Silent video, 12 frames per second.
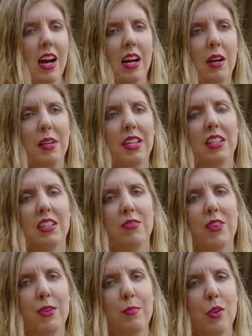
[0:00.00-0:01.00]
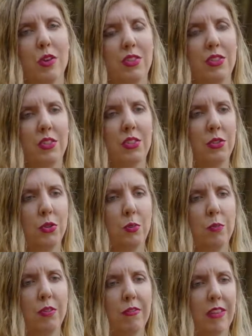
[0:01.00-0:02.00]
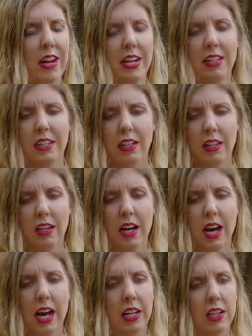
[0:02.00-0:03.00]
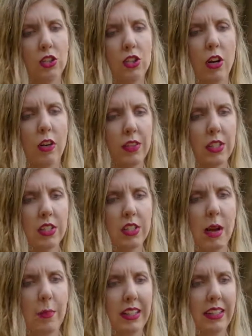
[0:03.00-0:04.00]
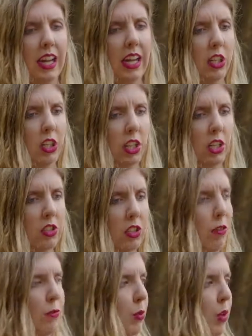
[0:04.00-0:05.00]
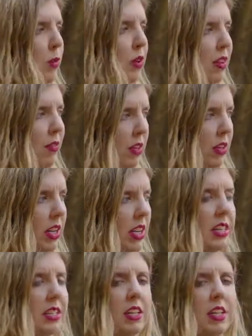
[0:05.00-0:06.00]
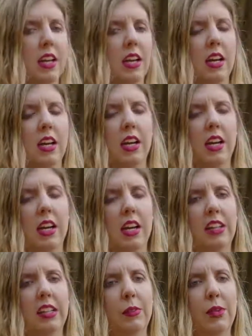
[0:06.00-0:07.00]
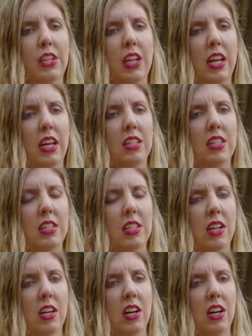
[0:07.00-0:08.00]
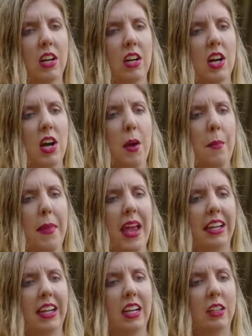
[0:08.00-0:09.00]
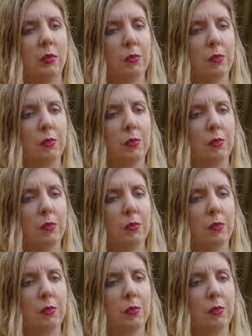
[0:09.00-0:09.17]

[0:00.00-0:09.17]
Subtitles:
I mean, it's very important to provide a service, application, software, whatever it is, which is making